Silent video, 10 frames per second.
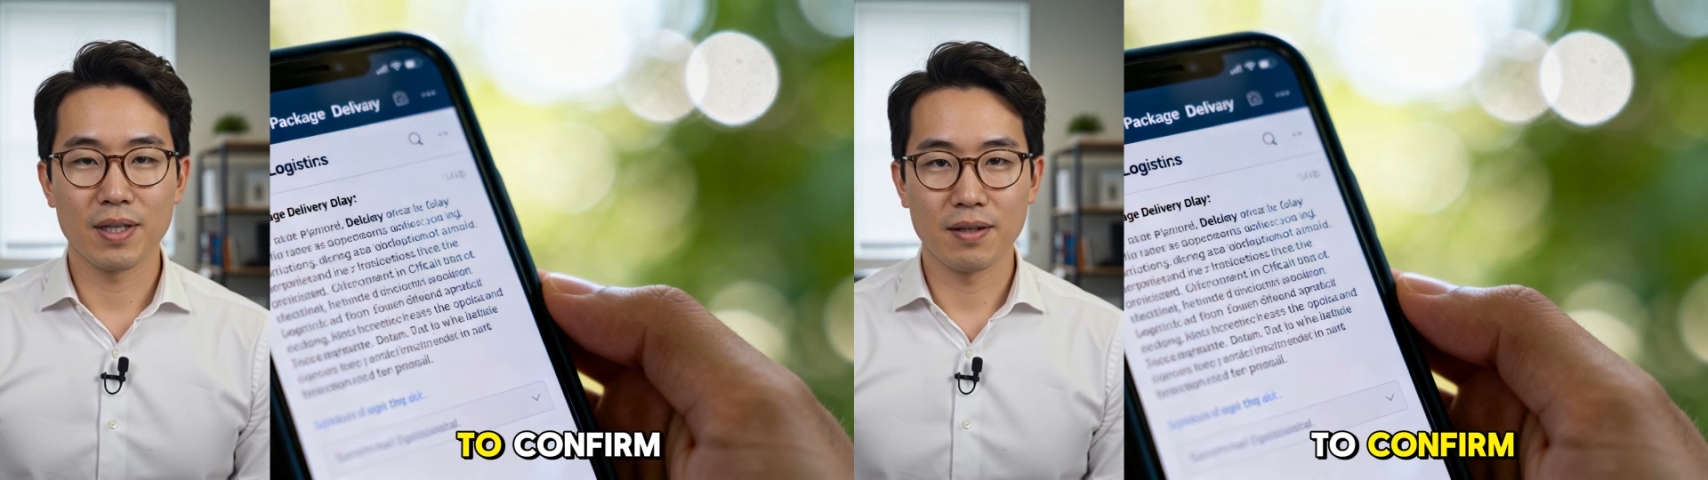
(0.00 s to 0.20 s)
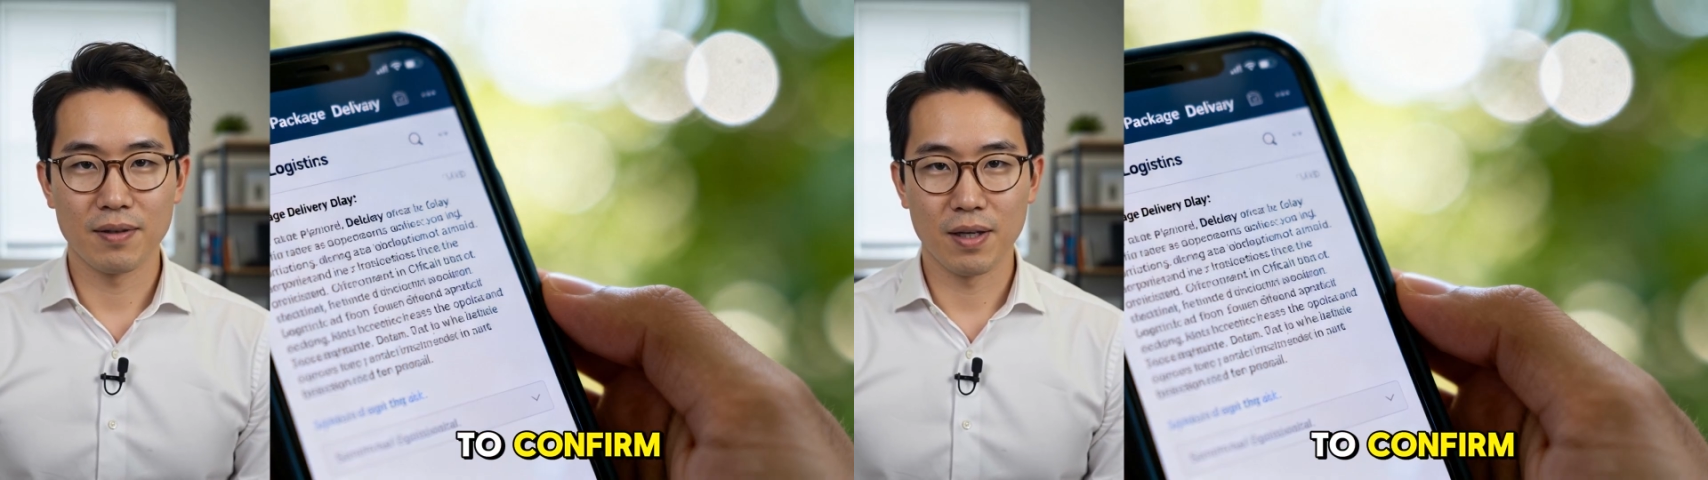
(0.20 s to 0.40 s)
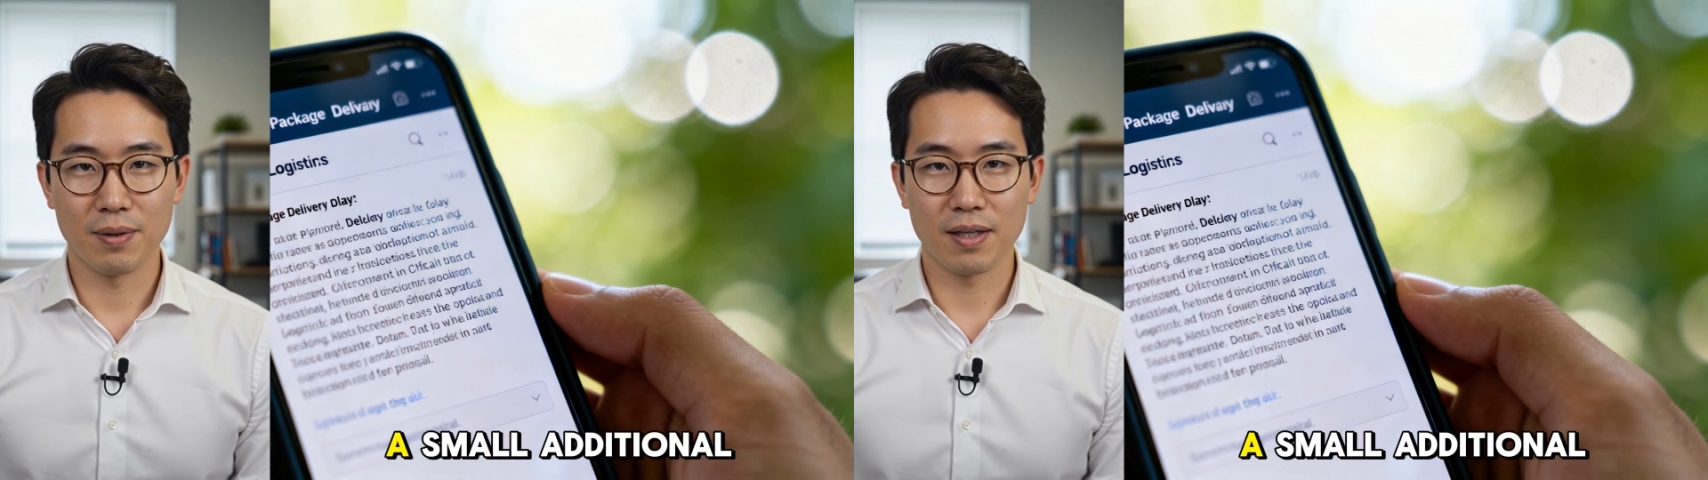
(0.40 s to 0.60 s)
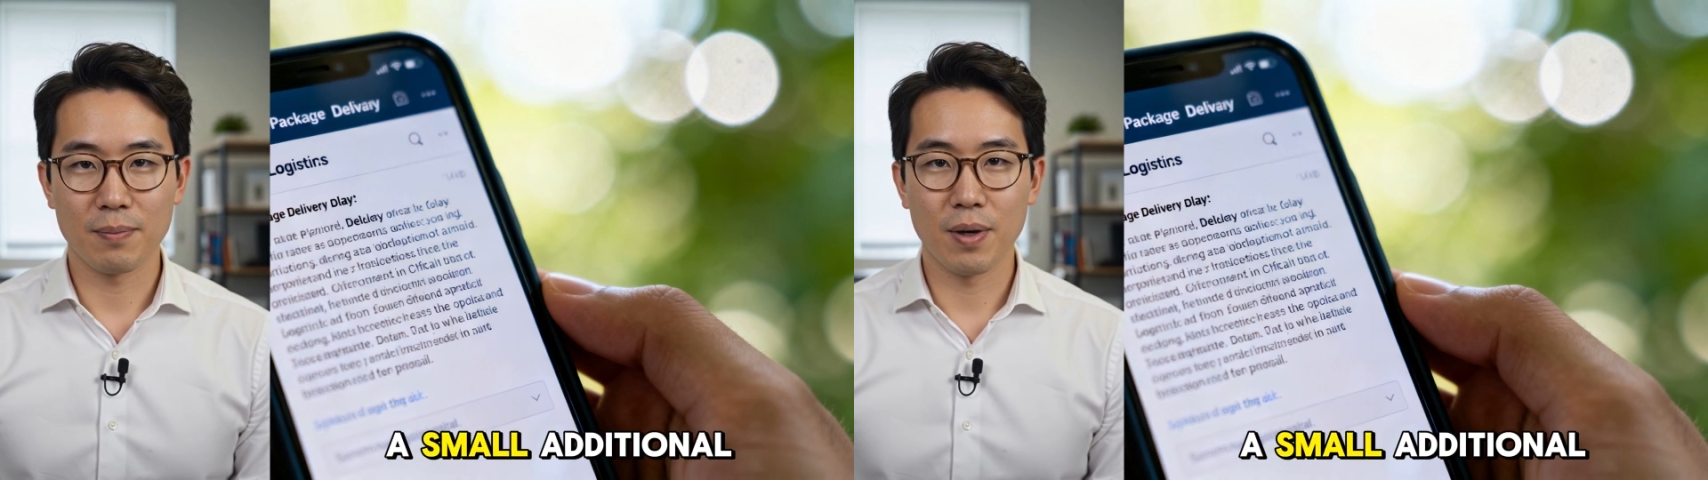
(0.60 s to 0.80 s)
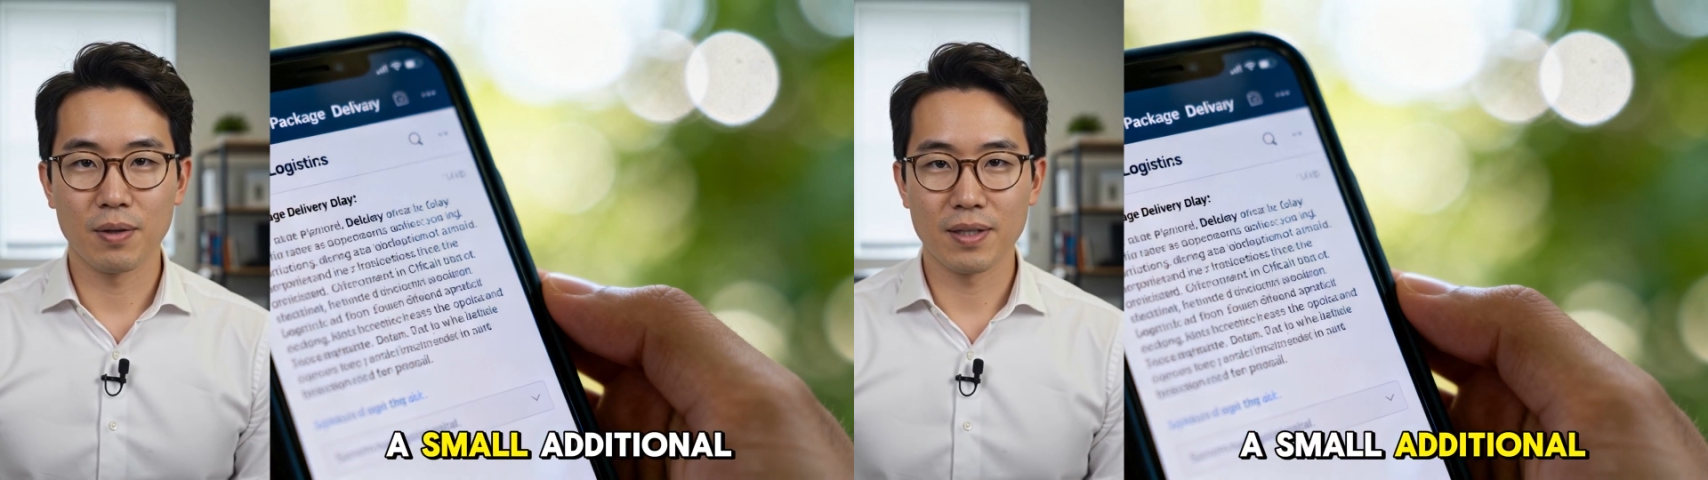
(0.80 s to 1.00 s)
confirm a
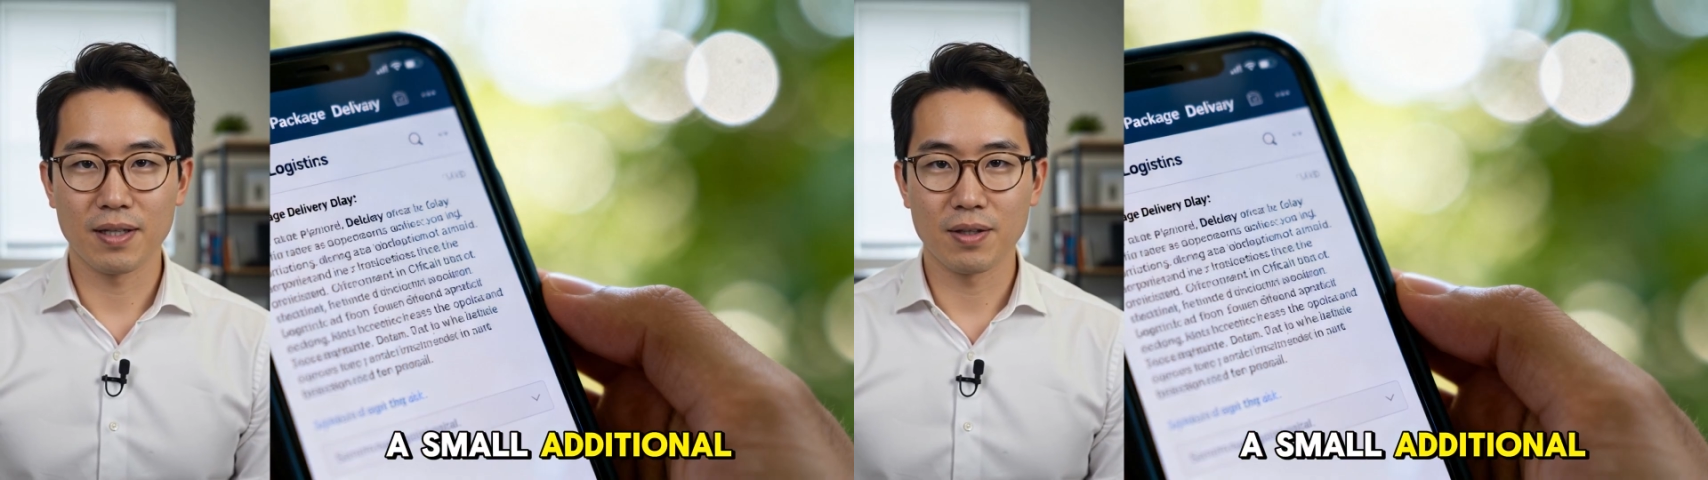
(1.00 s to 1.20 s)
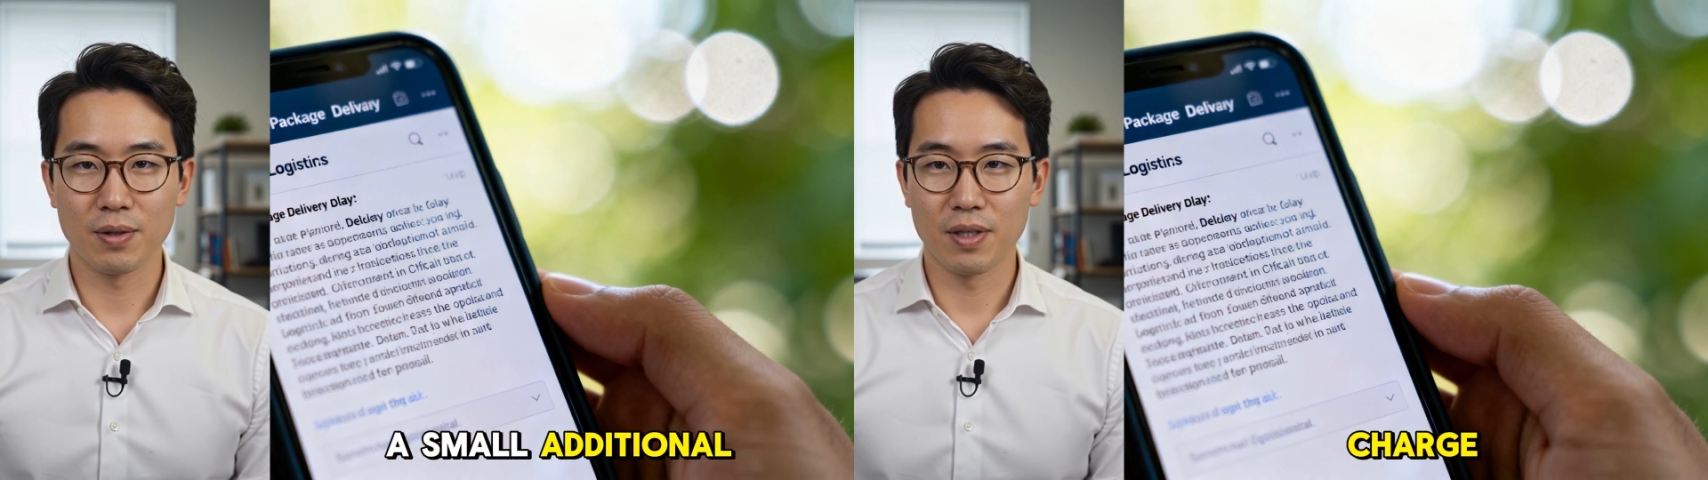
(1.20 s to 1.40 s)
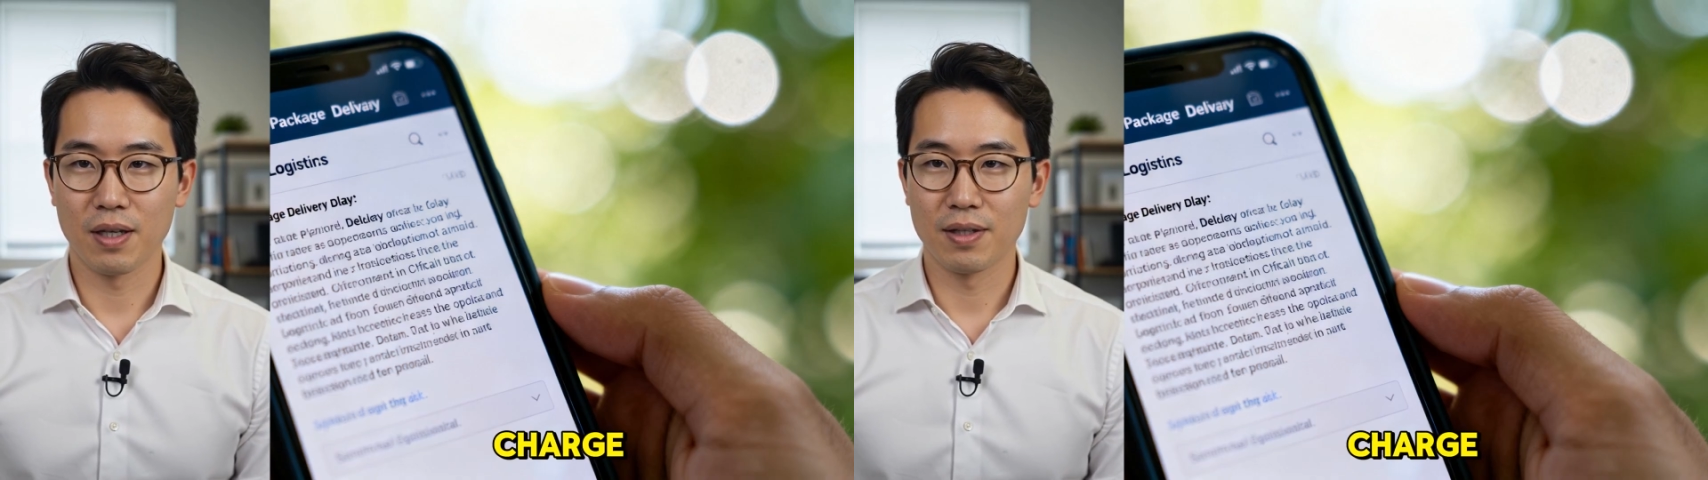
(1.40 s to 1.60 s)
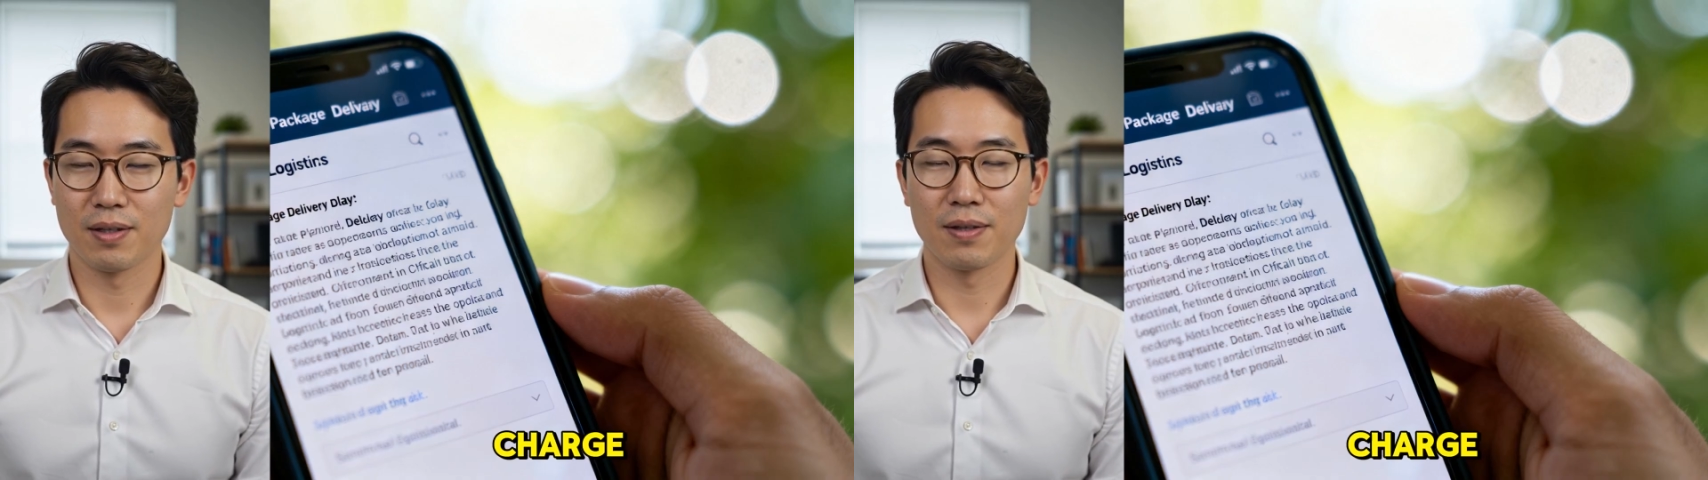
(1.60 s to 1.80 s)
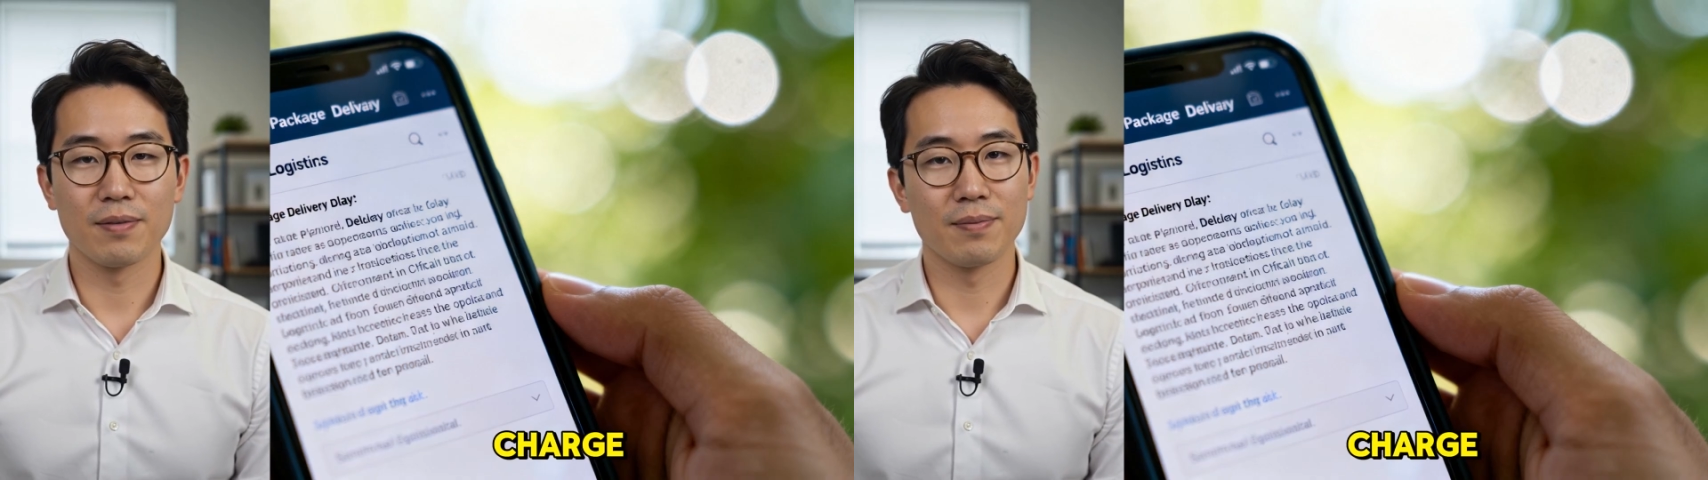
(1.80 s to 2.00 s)
small additional
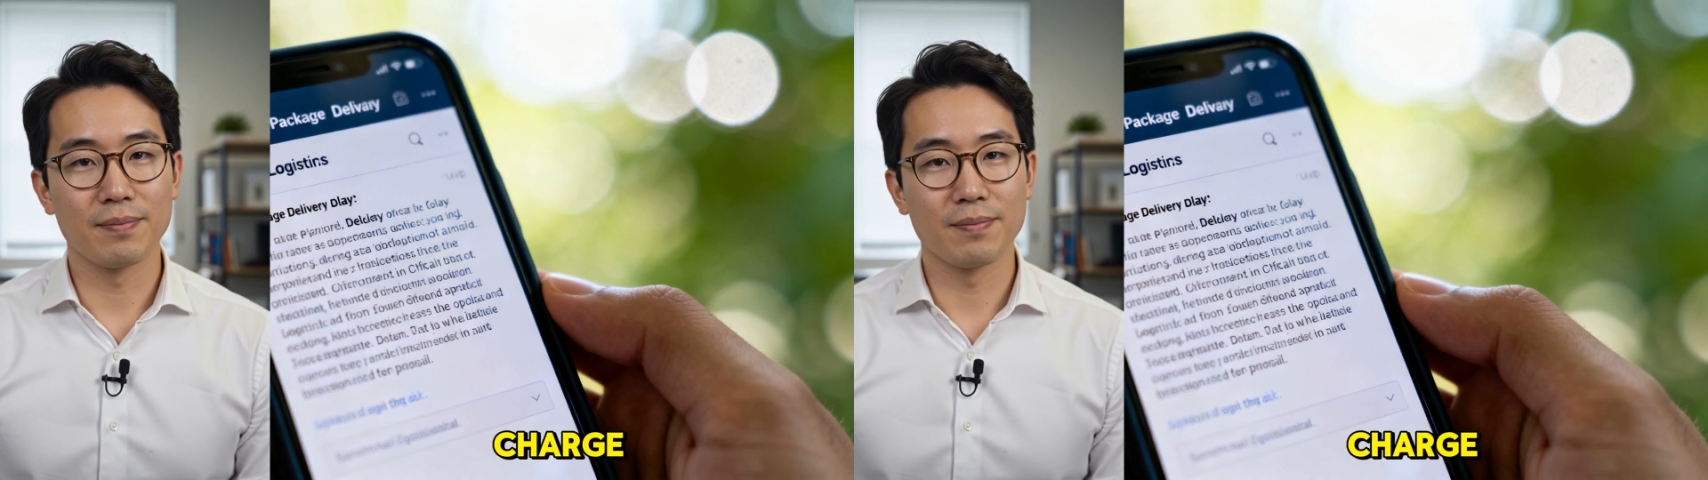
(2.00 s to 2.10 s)
charge.